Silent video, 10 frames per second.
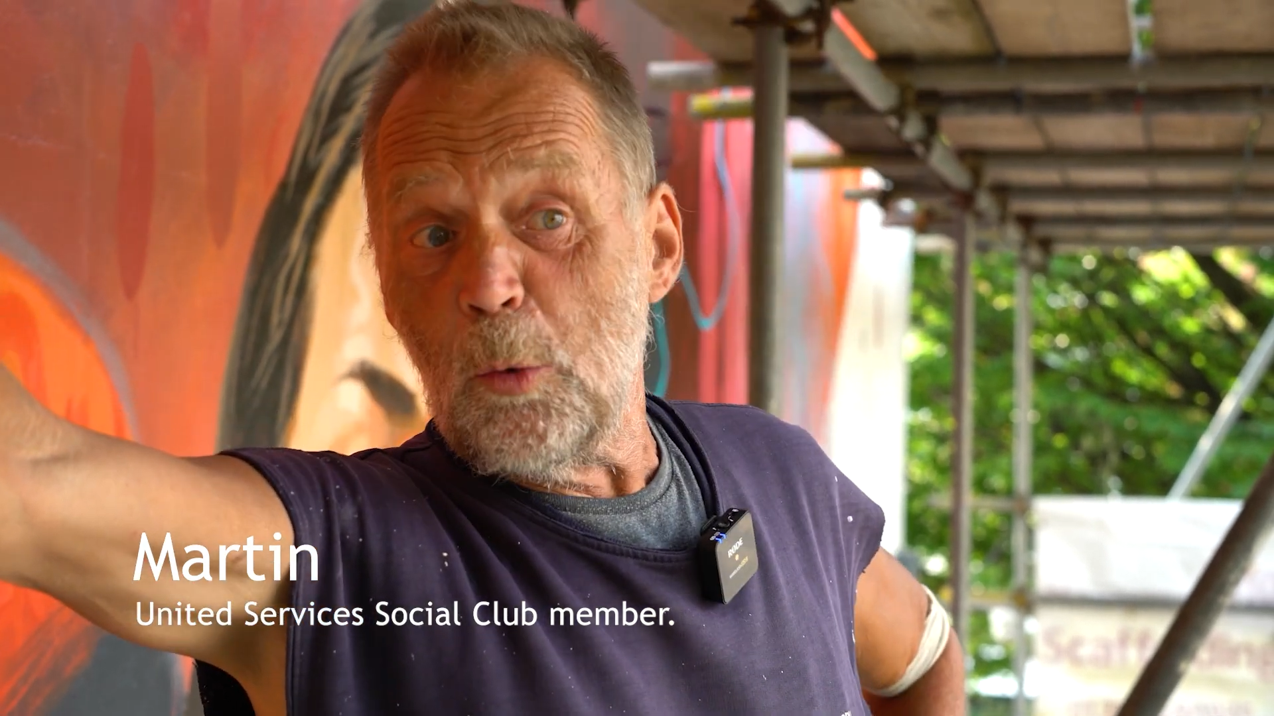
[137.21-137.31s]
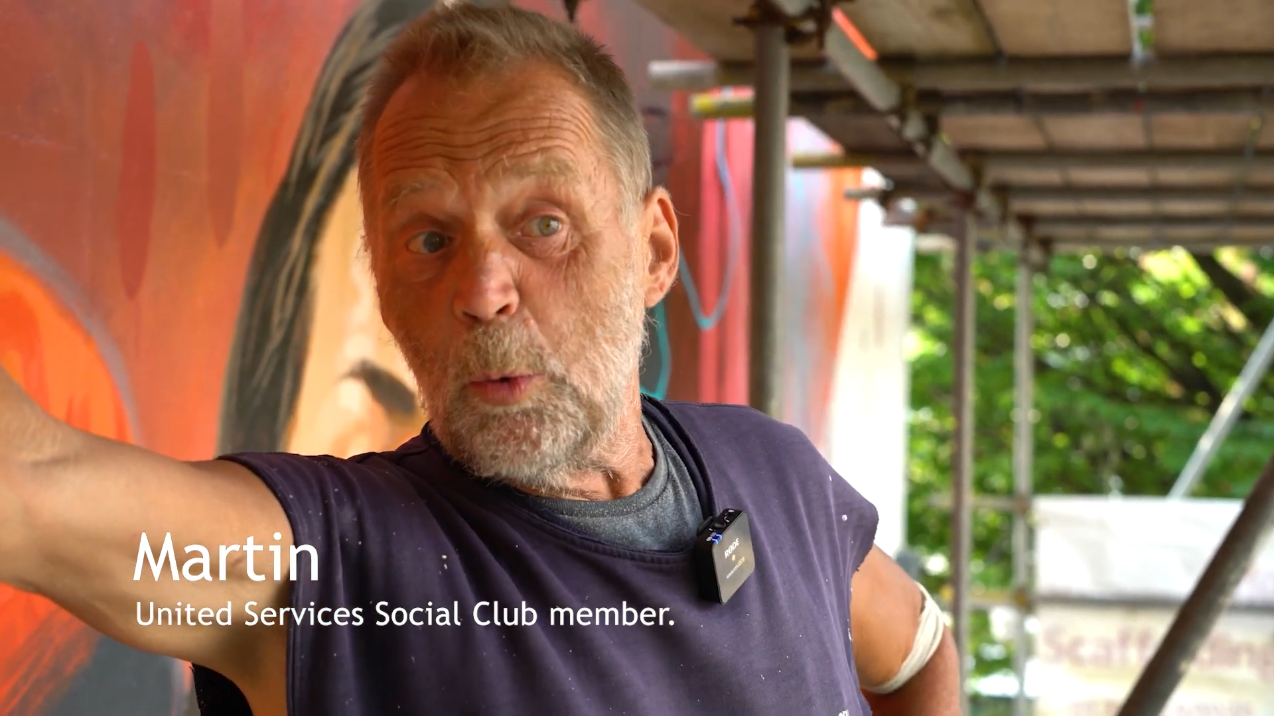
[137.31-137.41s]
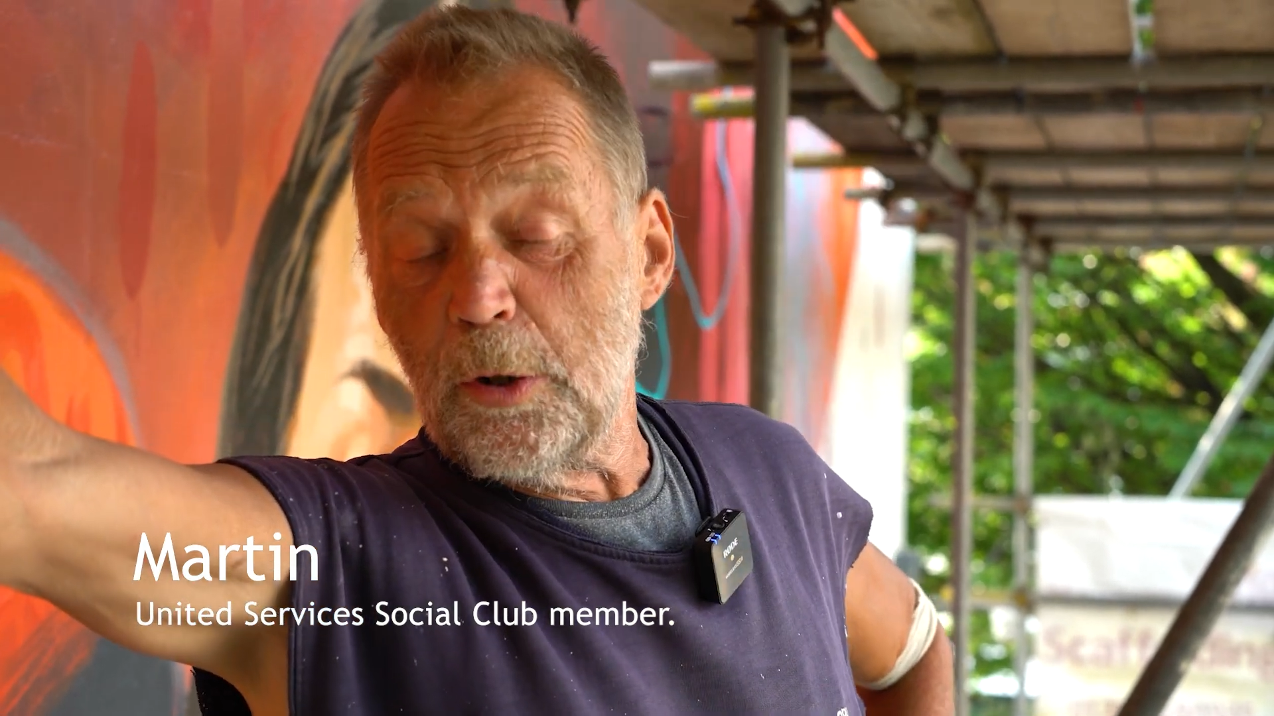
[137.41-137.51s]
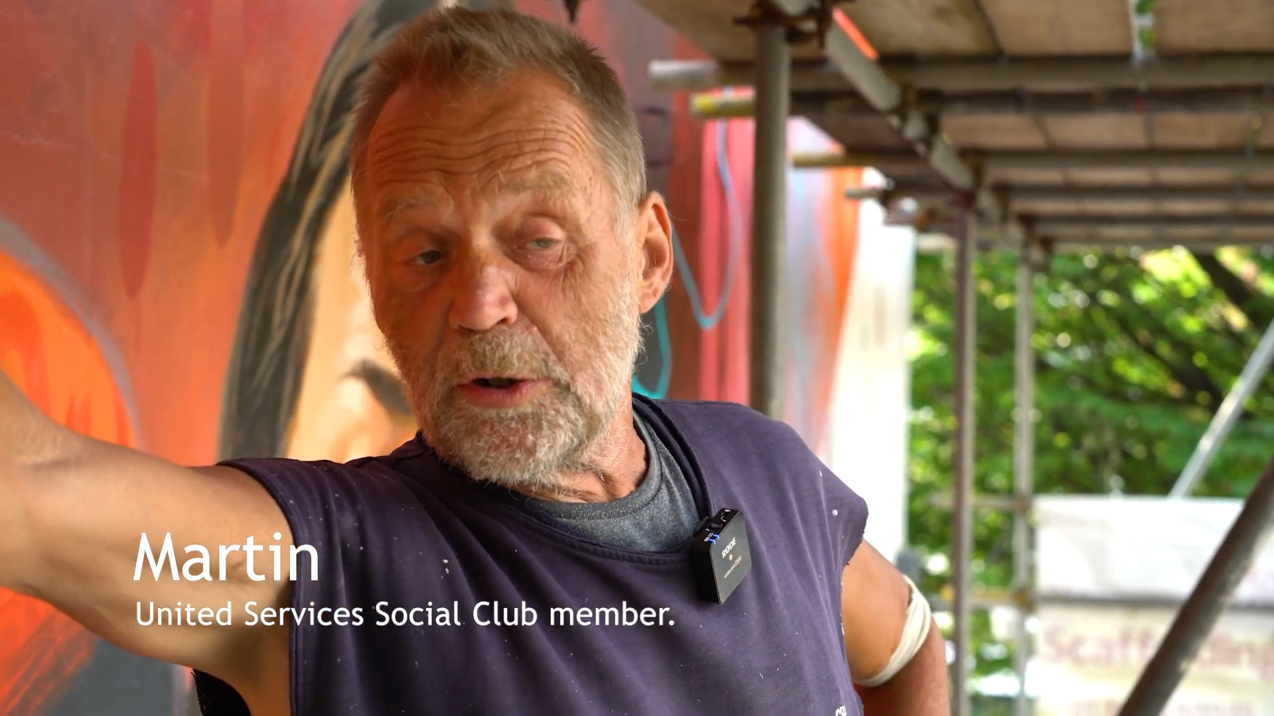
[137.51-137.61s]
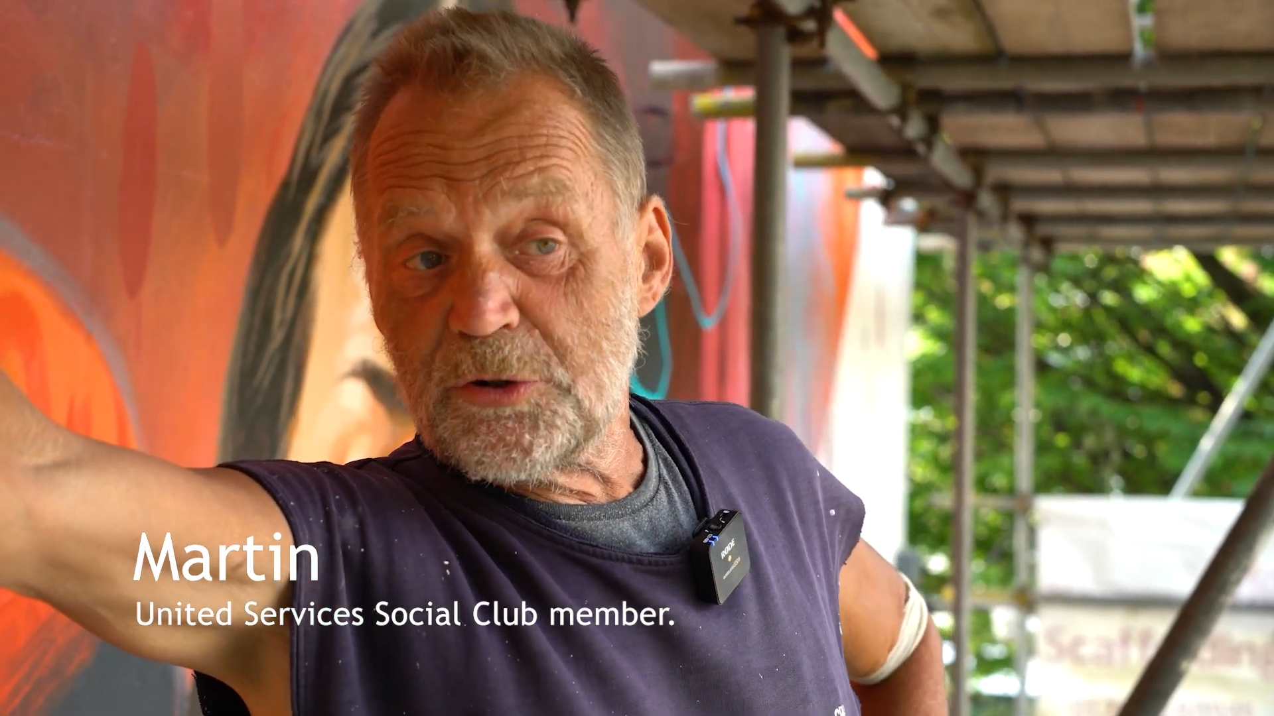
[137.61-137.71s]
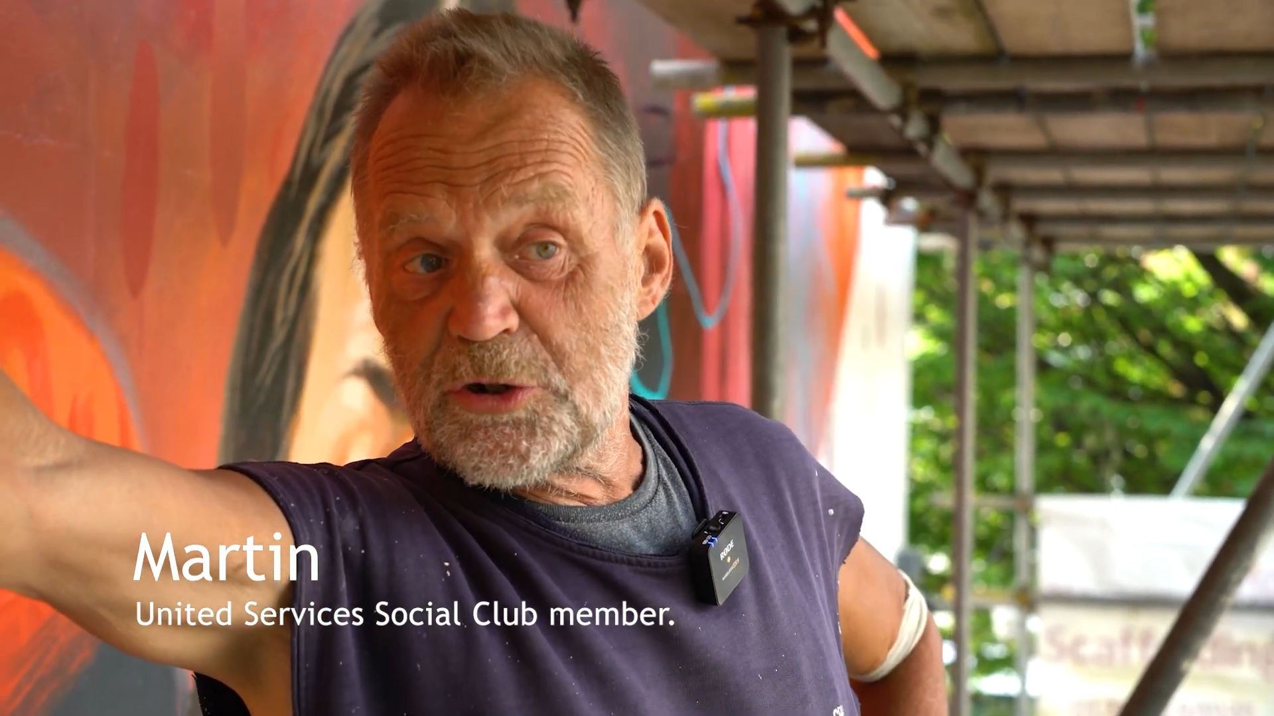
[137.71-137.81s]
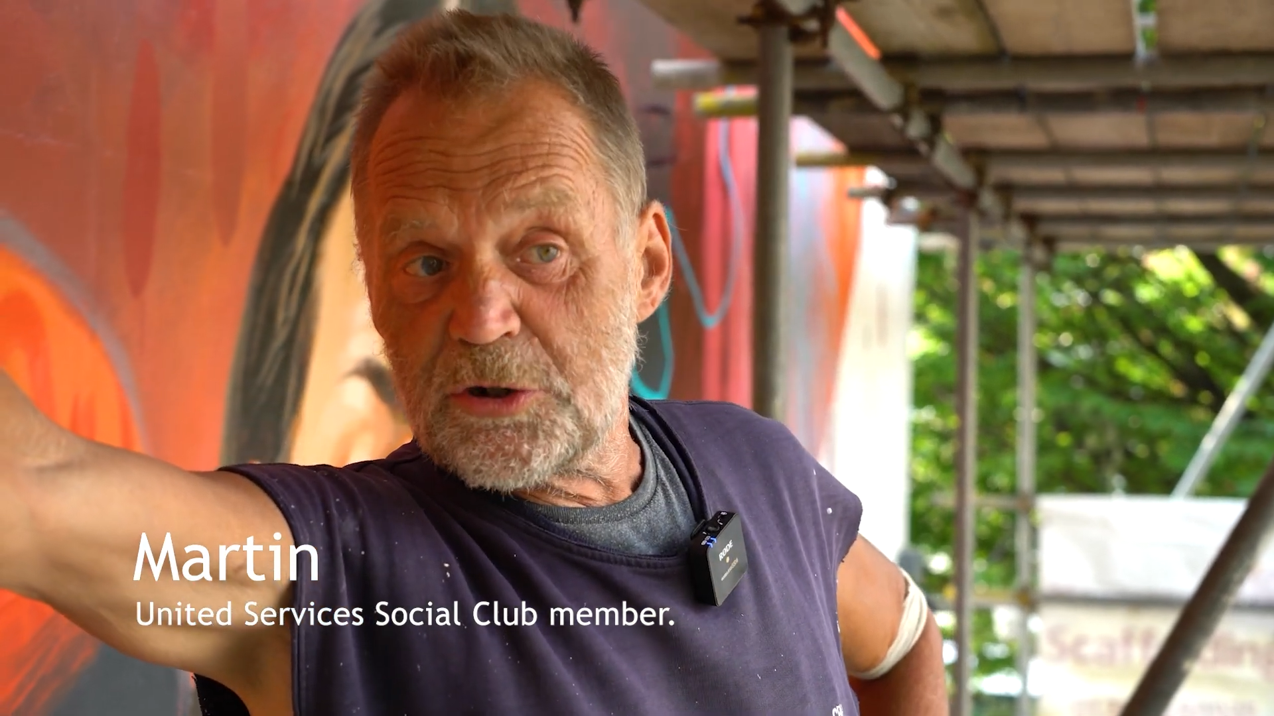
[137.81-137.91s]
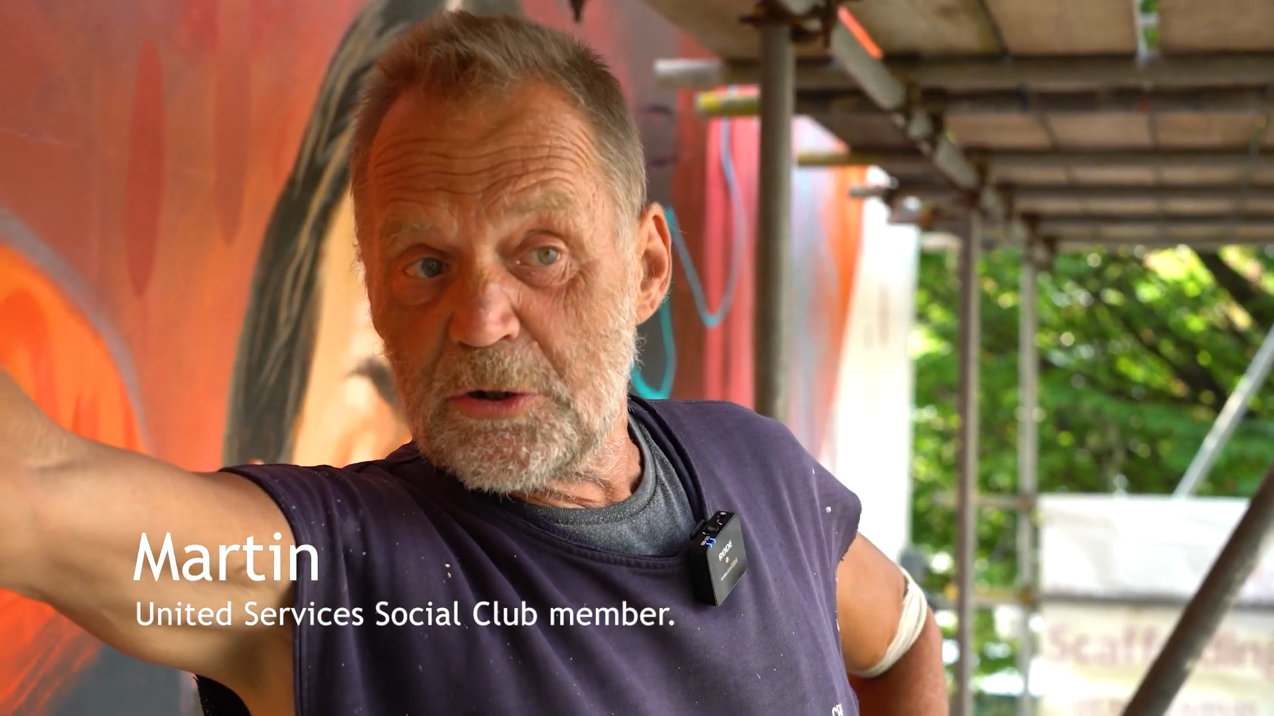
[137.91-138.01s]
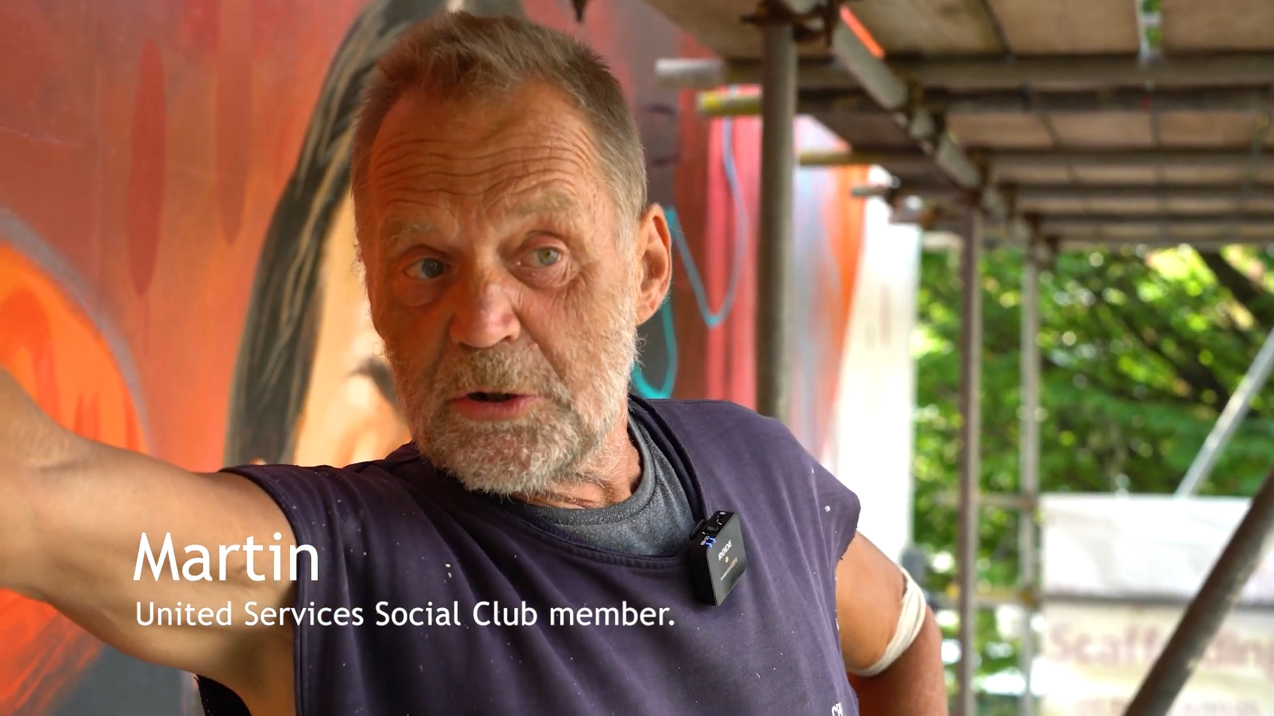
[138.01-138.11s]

words,